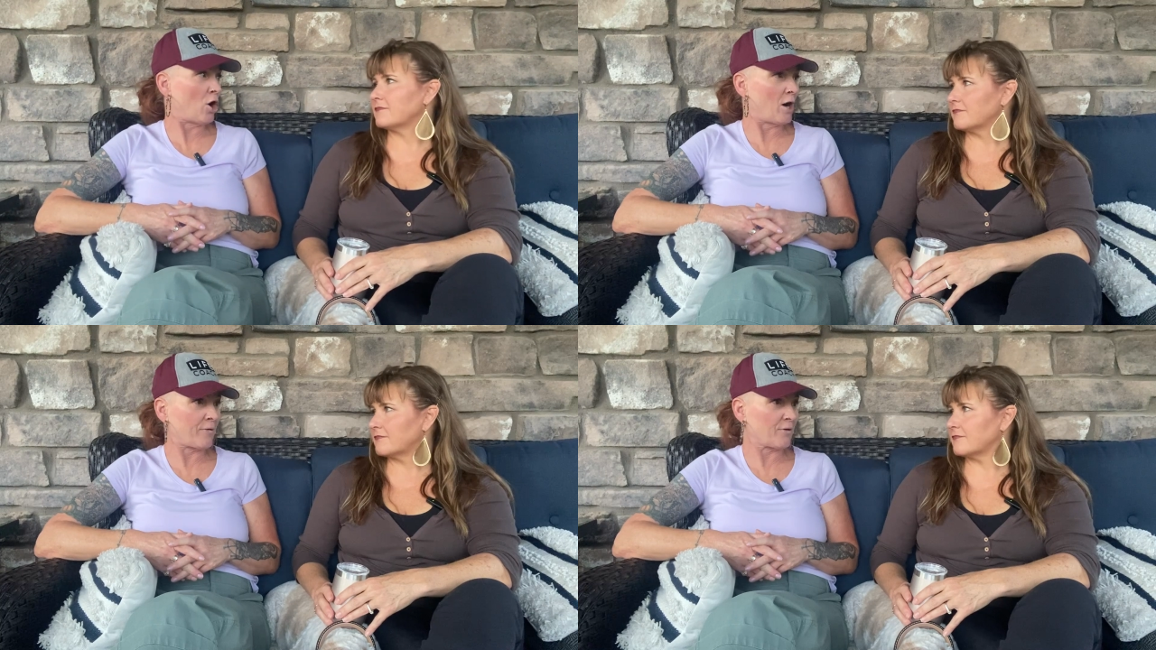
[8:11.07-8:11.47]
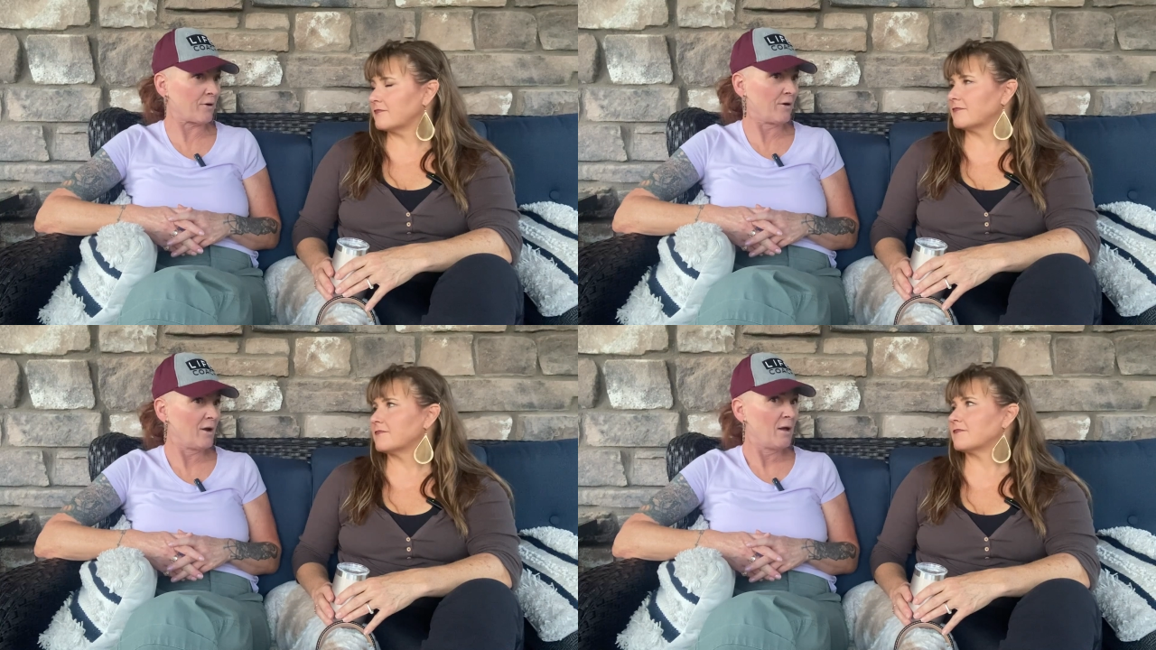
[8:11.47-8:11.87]

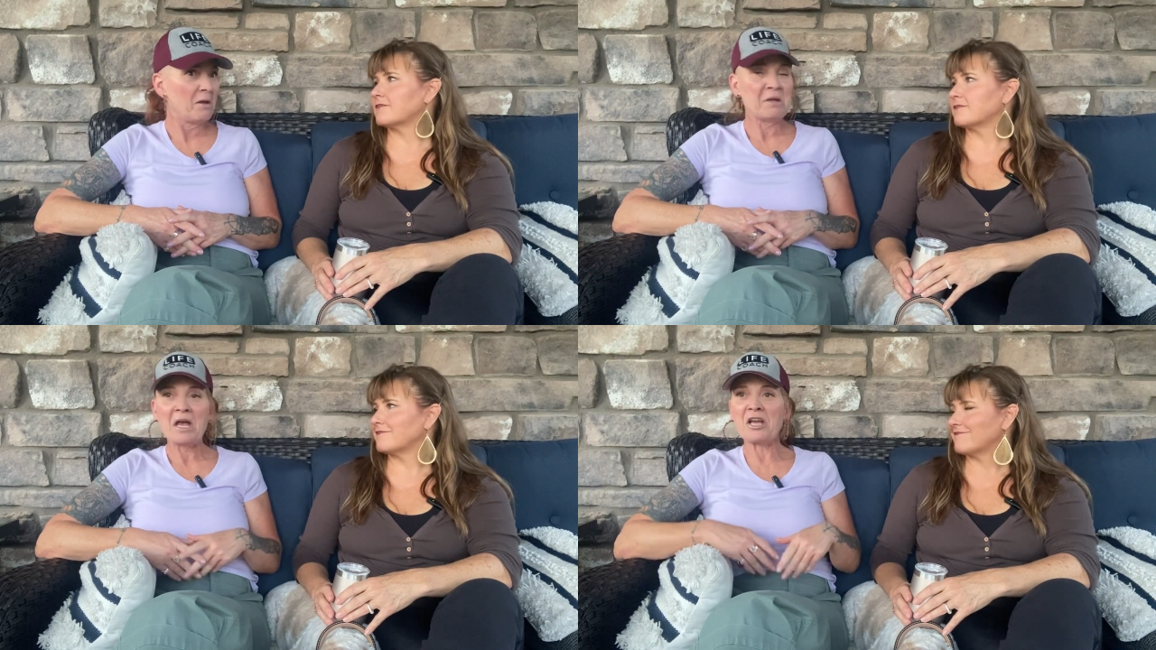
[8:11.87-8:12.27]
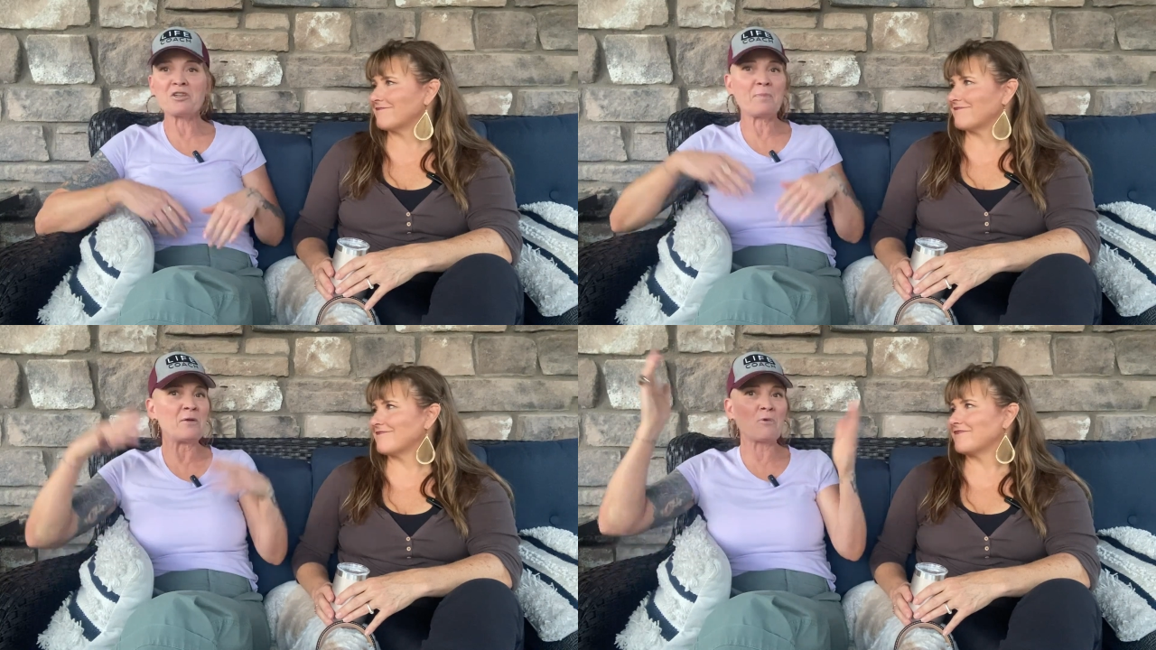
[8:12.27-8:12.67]
Speaker 1: author, had
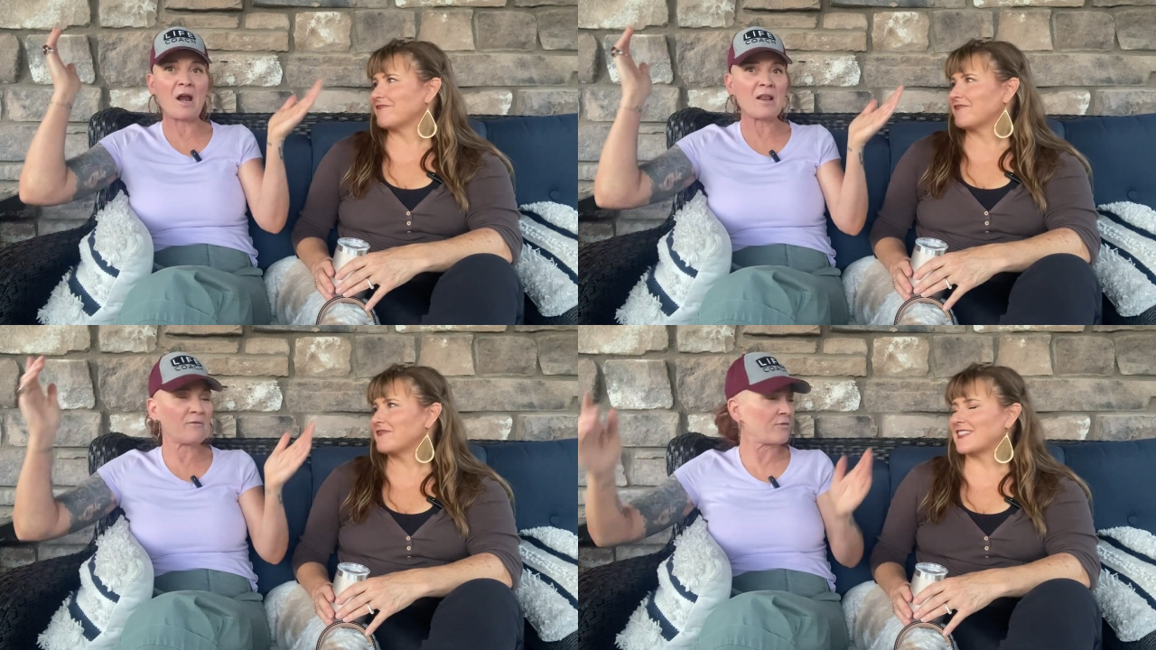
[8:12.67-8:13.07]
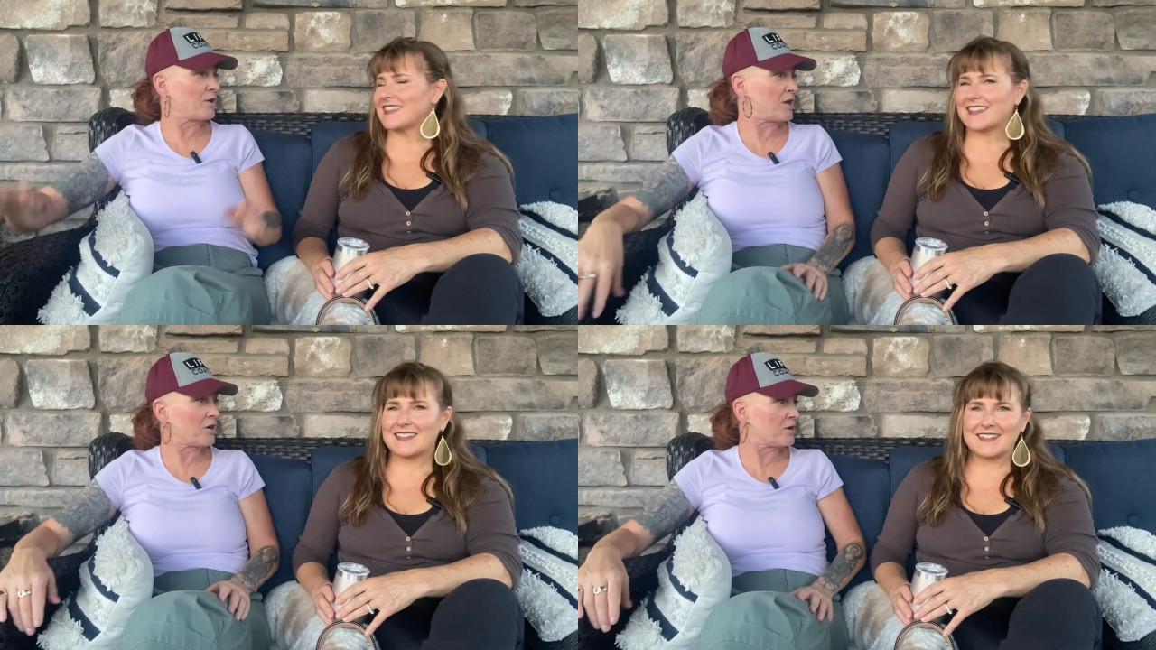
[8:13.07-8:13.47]
you been writing for
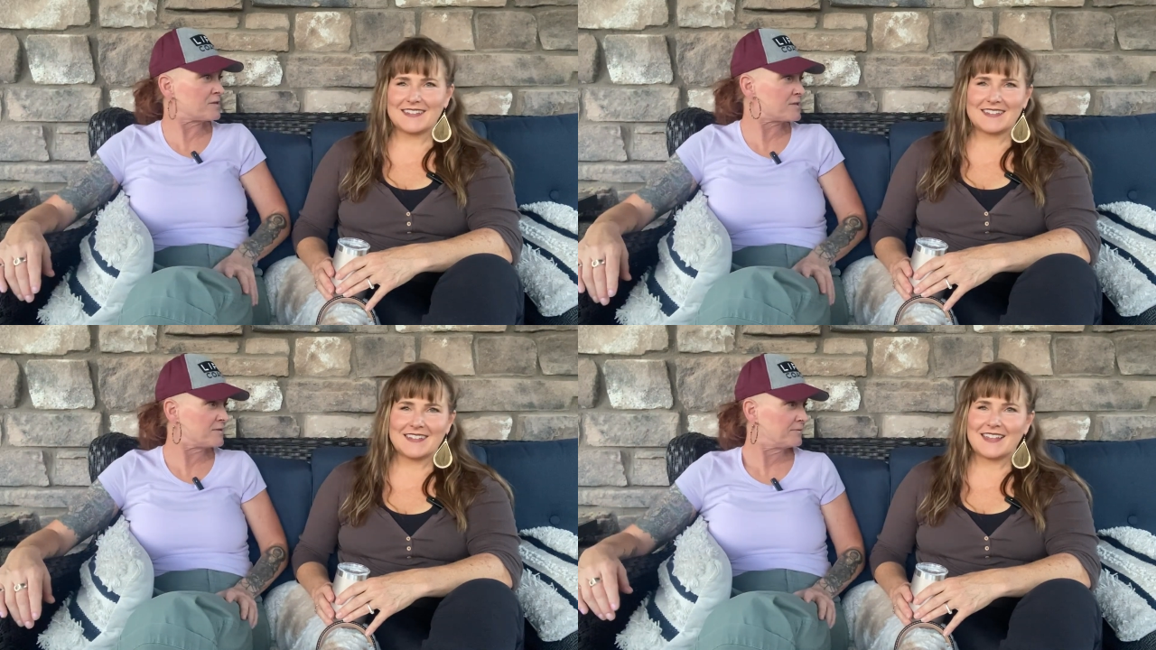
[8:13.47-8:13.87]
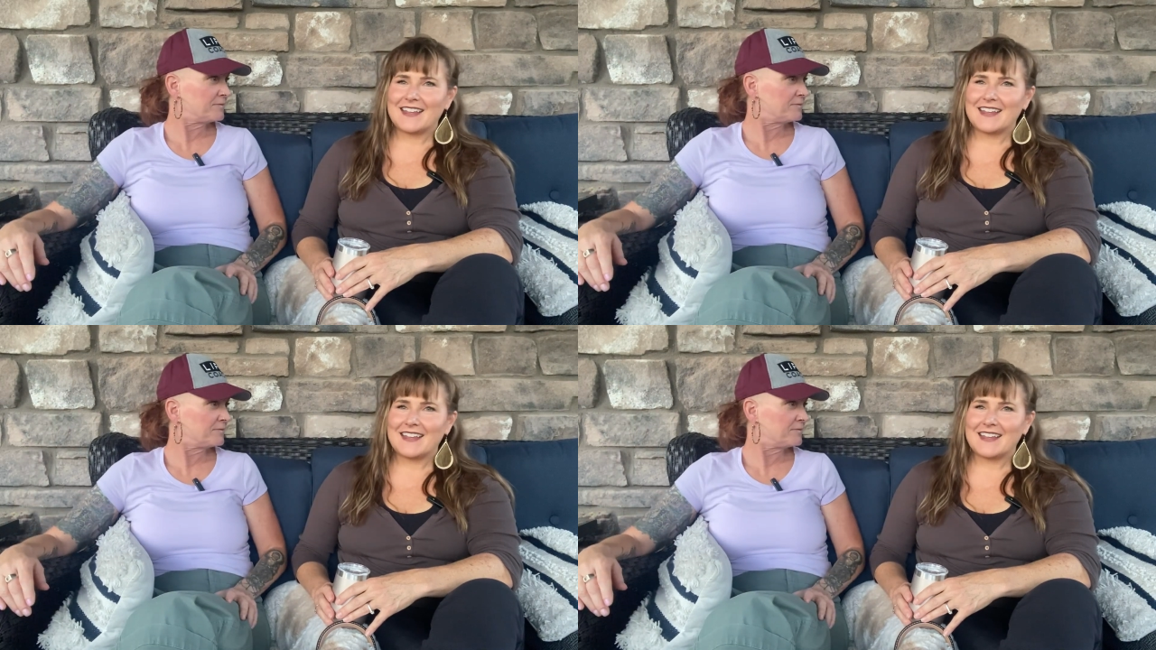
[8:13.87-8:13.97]
years?